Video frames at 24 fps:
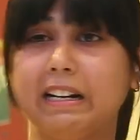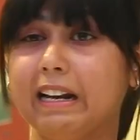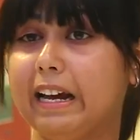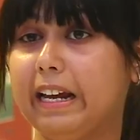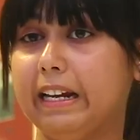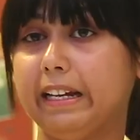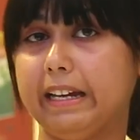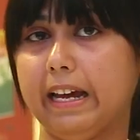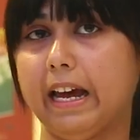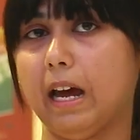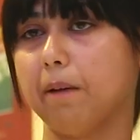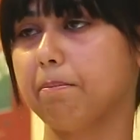
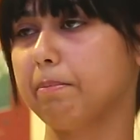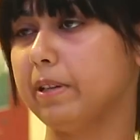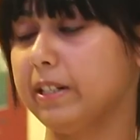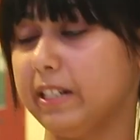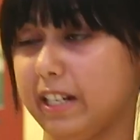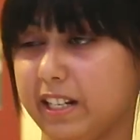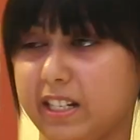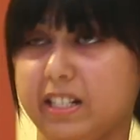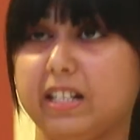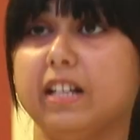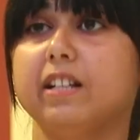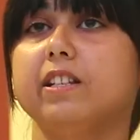like
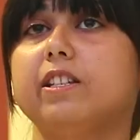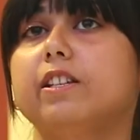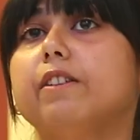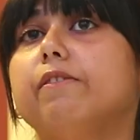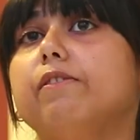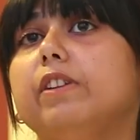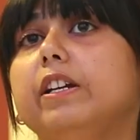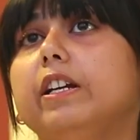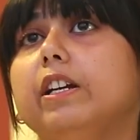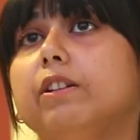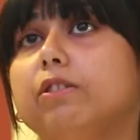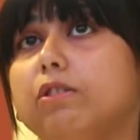happened
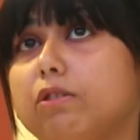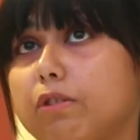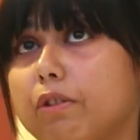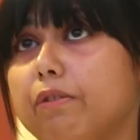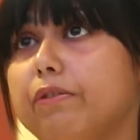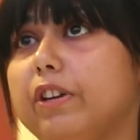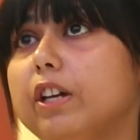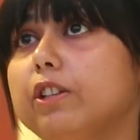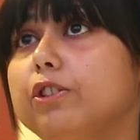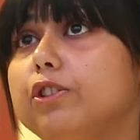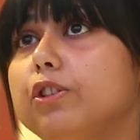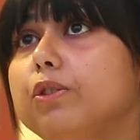extensively in
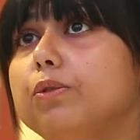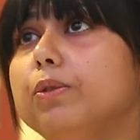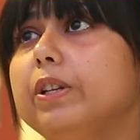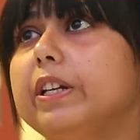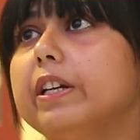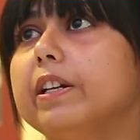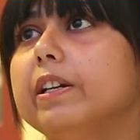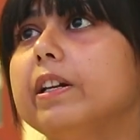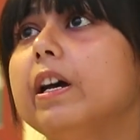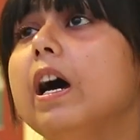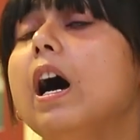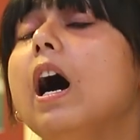Soviet
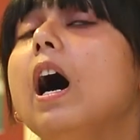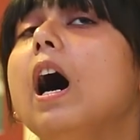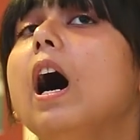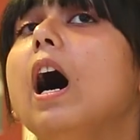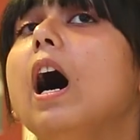Union,